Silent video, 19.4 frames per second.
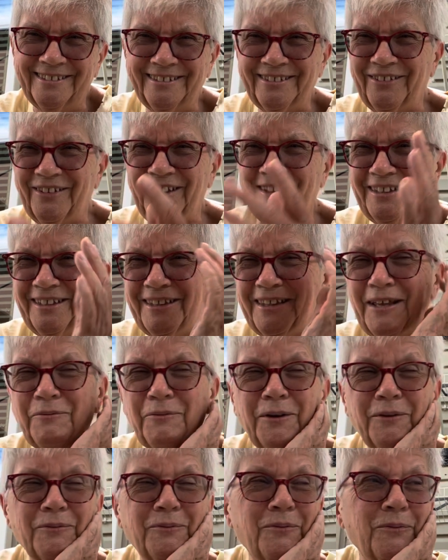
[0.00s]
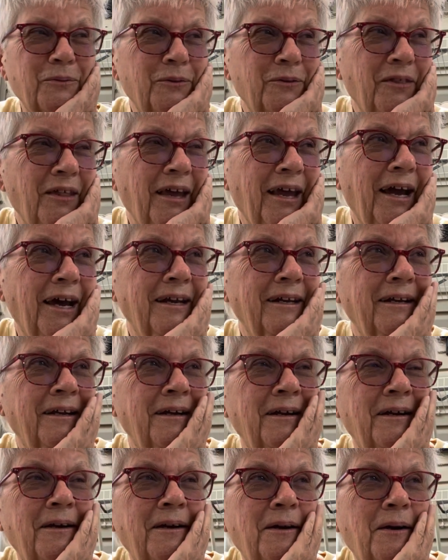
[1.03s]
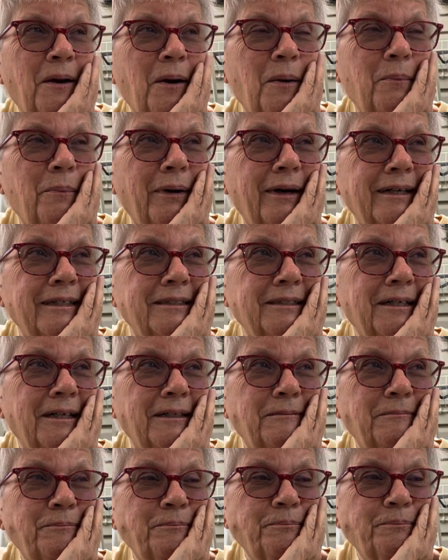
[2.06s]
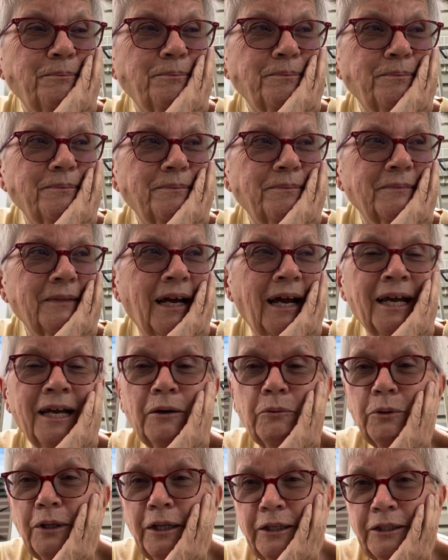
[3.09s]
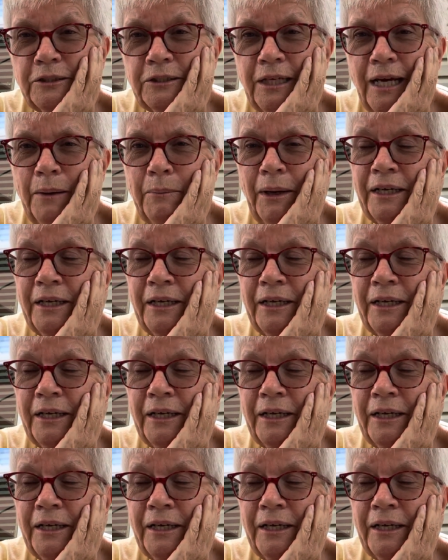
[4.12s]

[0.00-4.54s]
so they went with that. But um, I had a really good time.